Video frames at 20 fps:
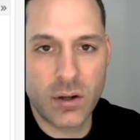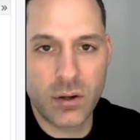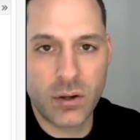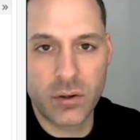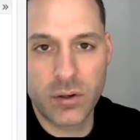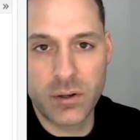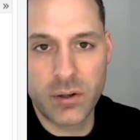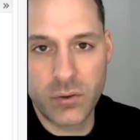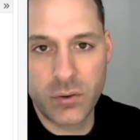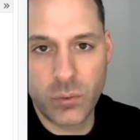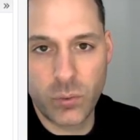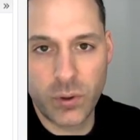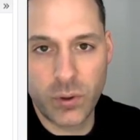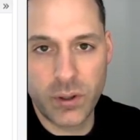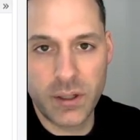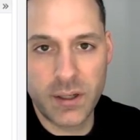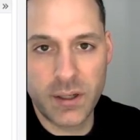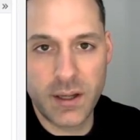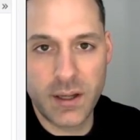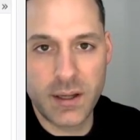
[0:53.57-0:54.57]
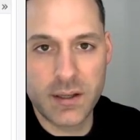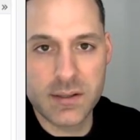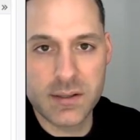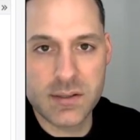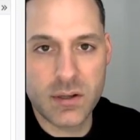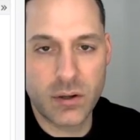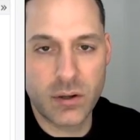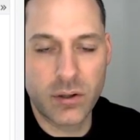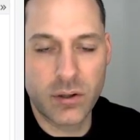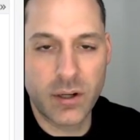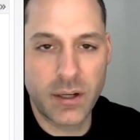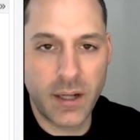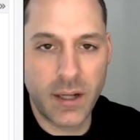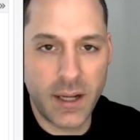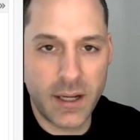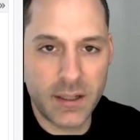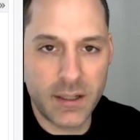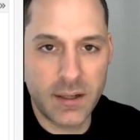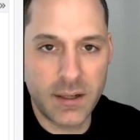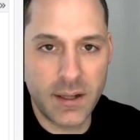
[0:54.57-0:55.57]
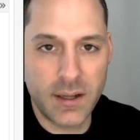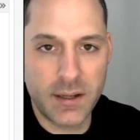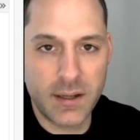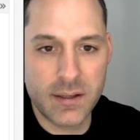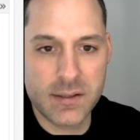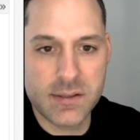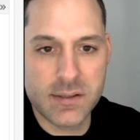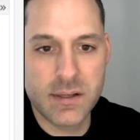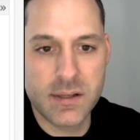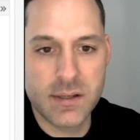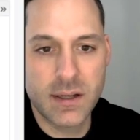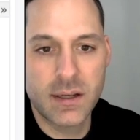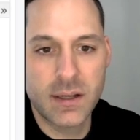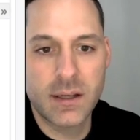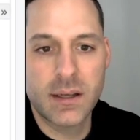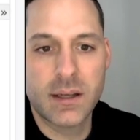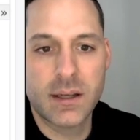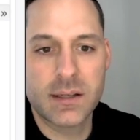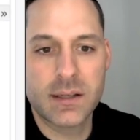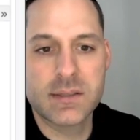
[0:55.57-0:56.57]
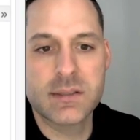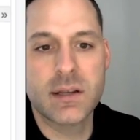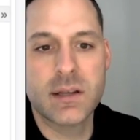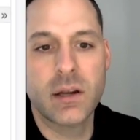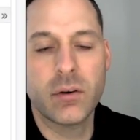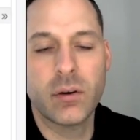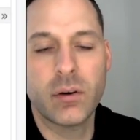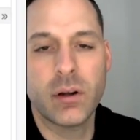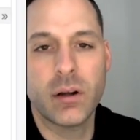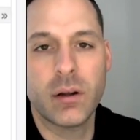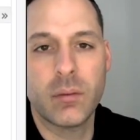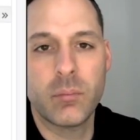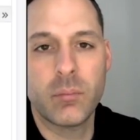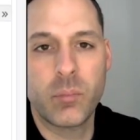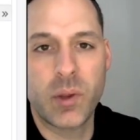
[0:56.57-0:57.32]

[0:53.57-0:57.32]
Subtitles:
120 days, 180 days, etc.